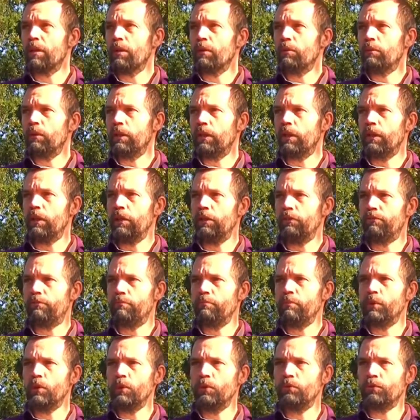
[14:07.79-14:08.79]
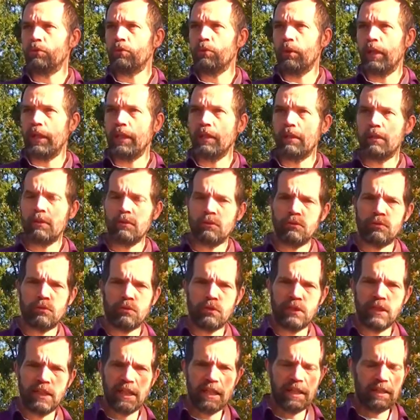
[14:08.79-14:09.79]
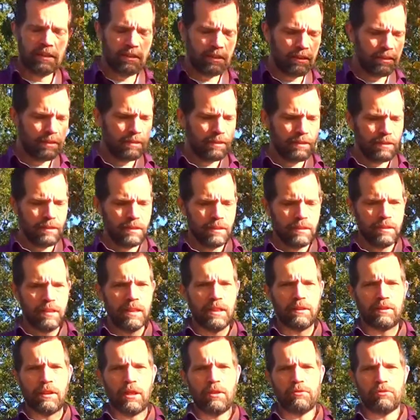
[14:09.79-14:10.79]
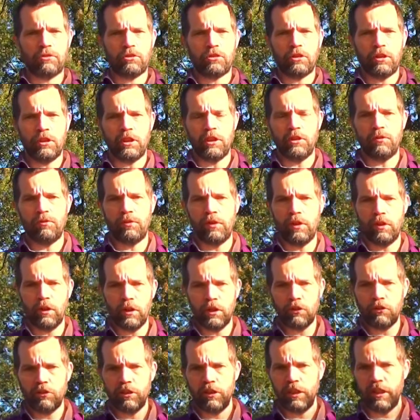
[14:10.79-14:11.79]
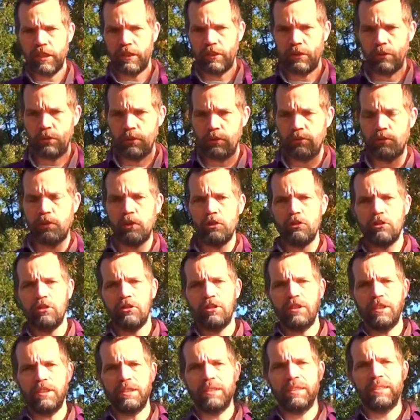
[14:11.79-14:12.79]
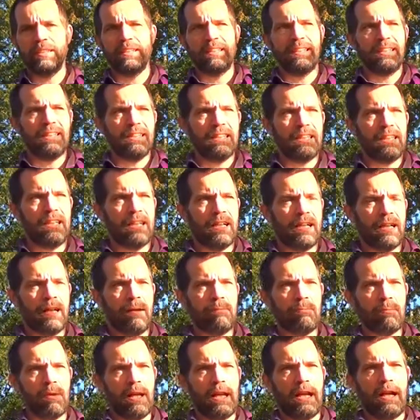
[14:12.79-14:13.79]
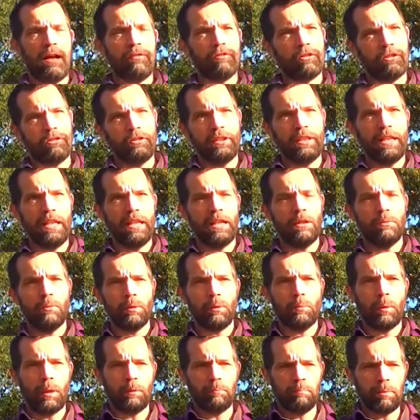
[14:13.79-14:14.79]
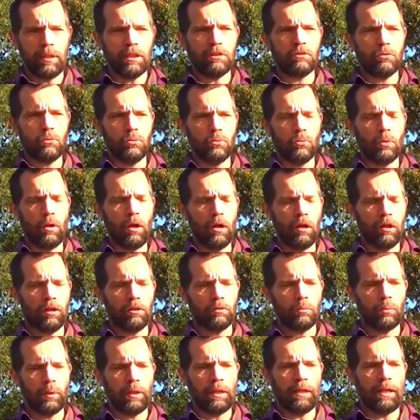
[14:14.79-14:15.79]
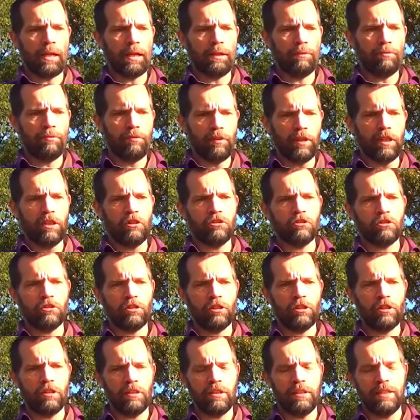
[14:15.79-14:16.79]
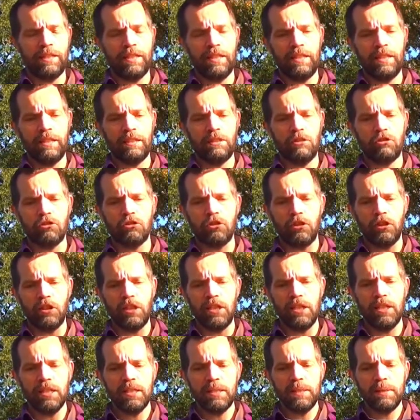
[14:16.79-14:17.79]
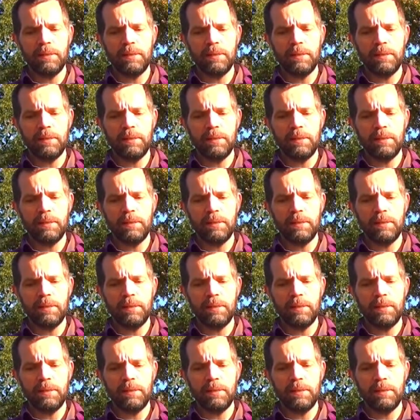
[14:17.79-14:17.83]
We've moved to England for a year. There I've studied theology at the university. And after a year, we went back to Holland, where I finished the study.